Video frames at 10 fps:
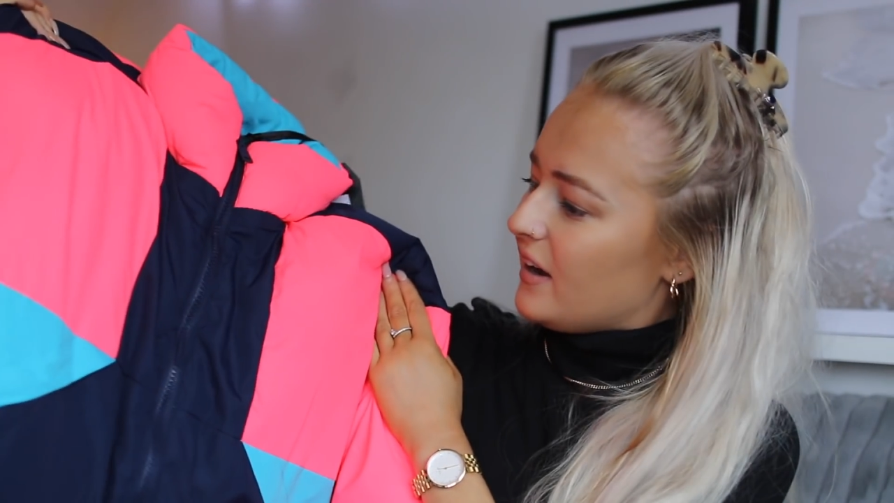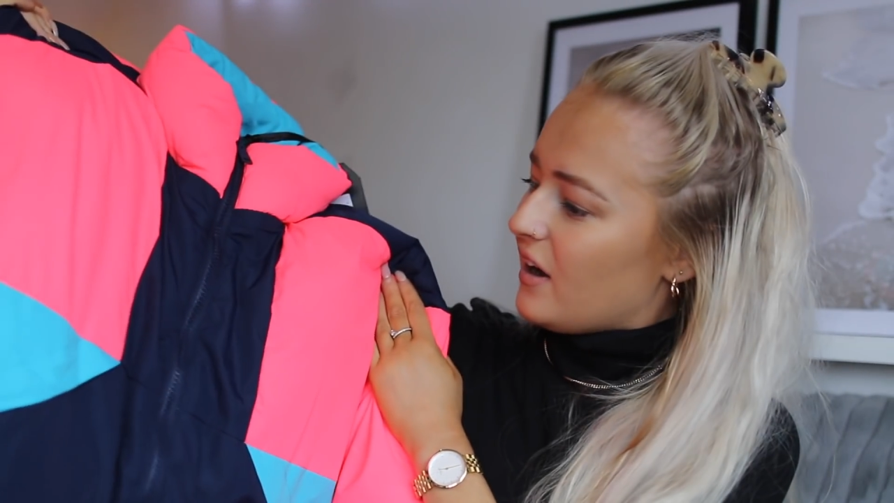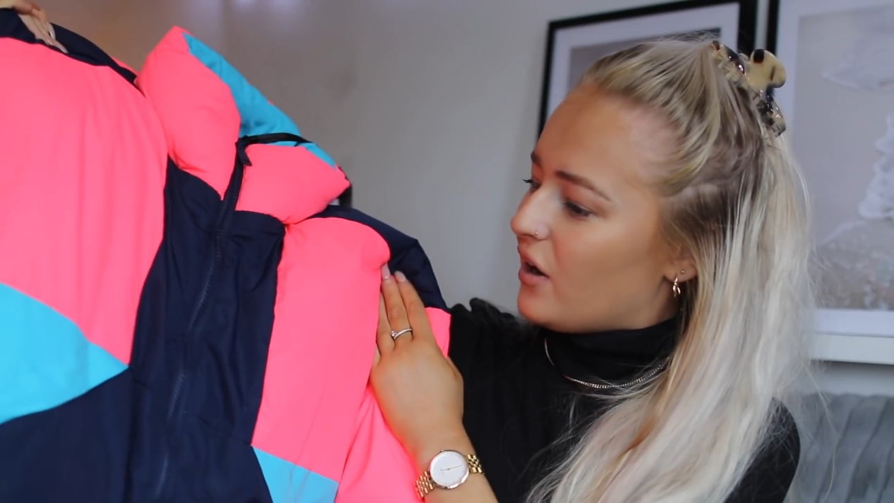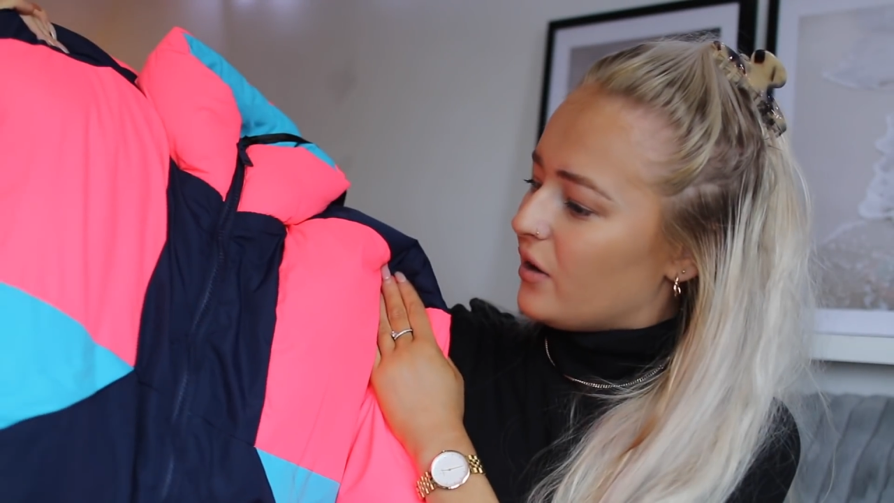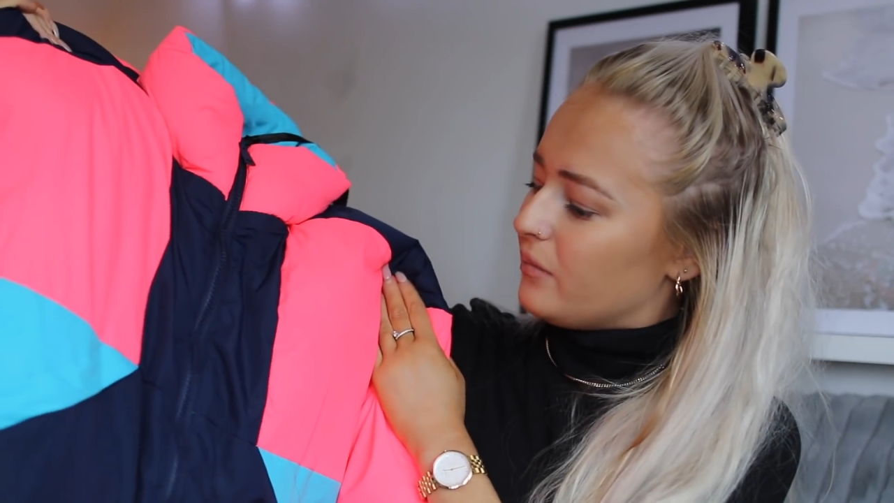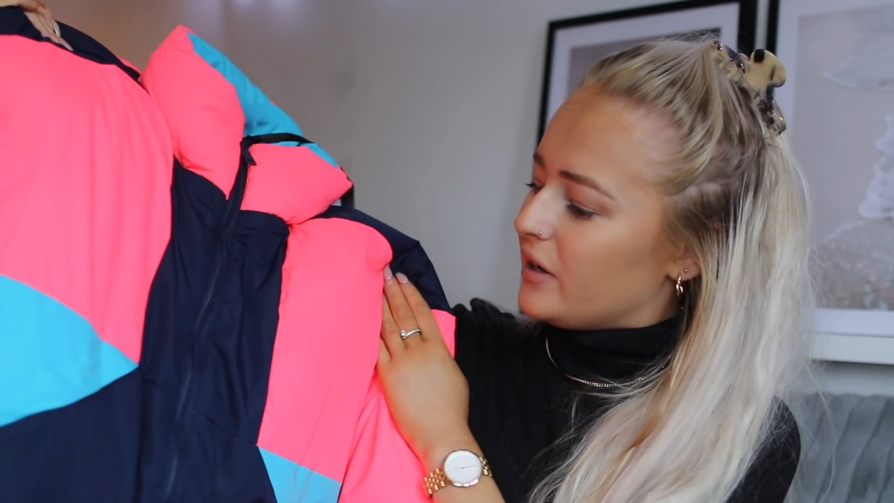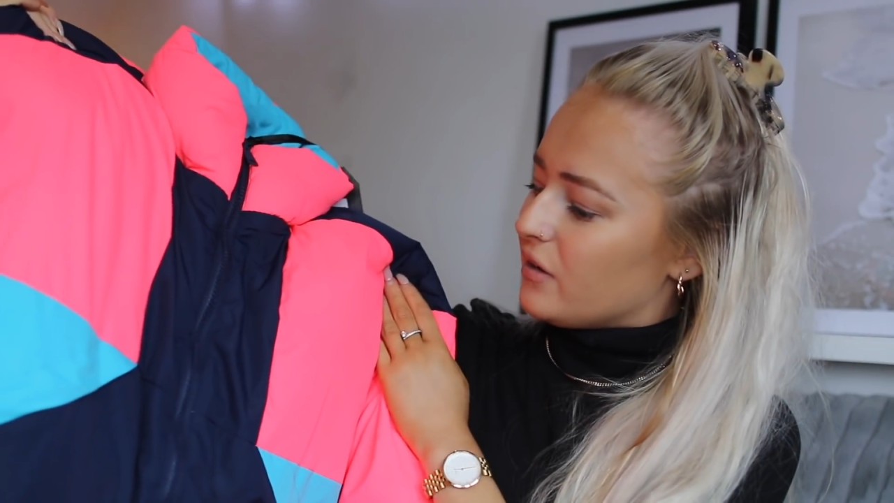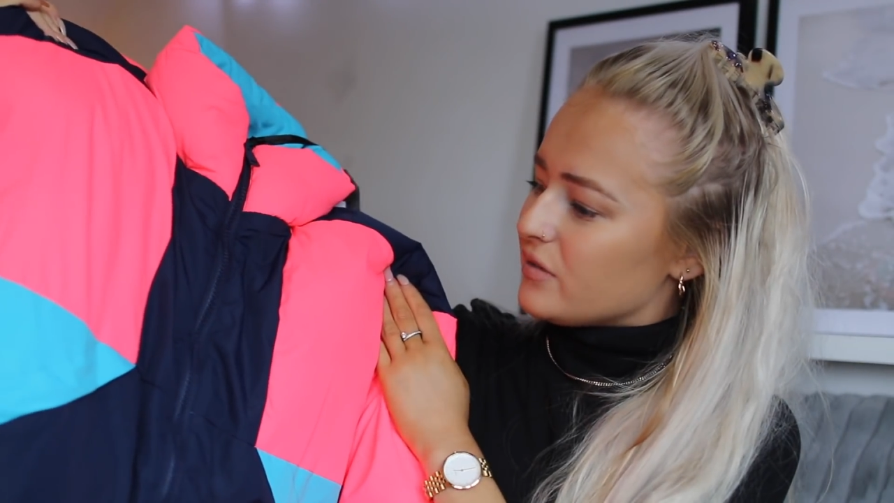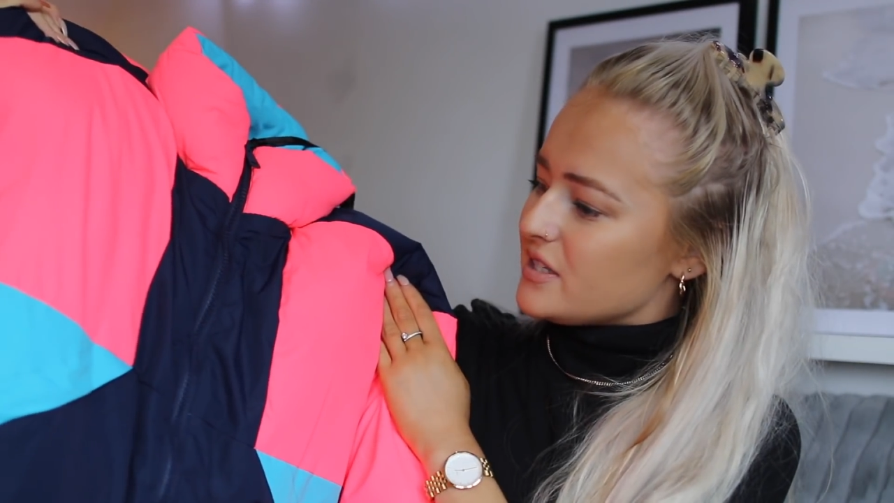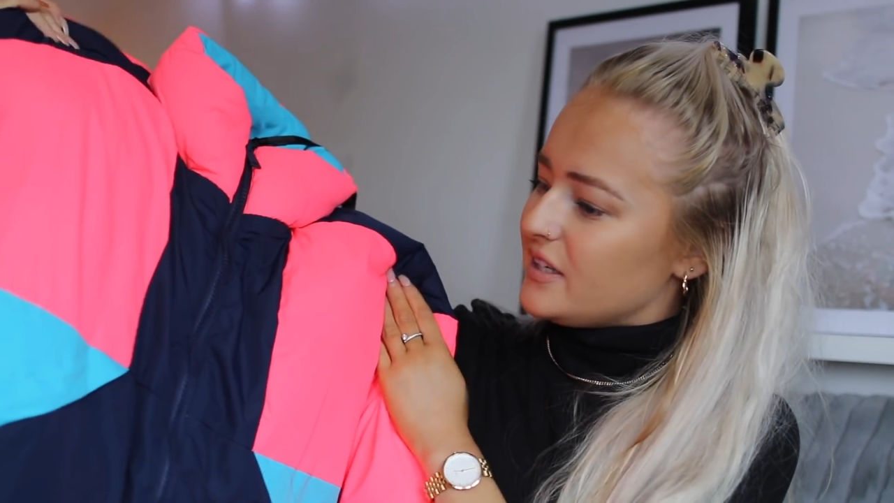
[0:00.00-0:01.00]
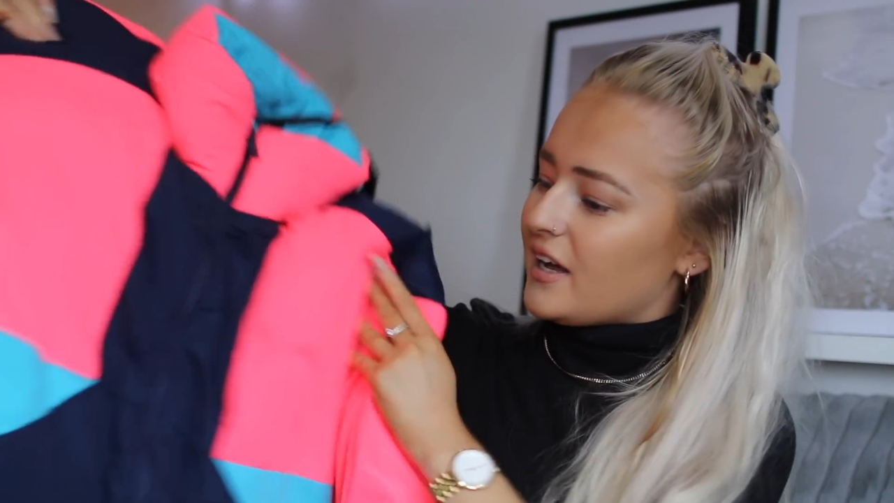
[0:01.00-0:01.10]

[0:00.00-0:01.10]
in obviously